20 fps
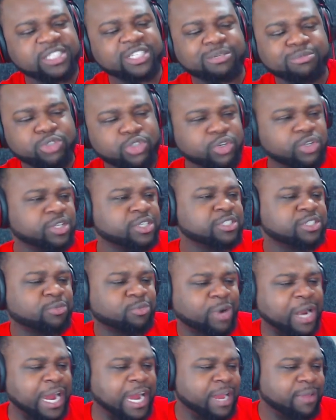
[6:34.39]
I'm sure there's a
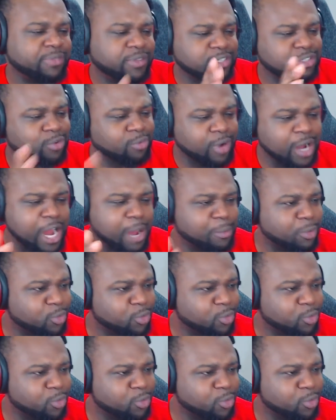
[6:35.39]
rhyme, there's a rhyme or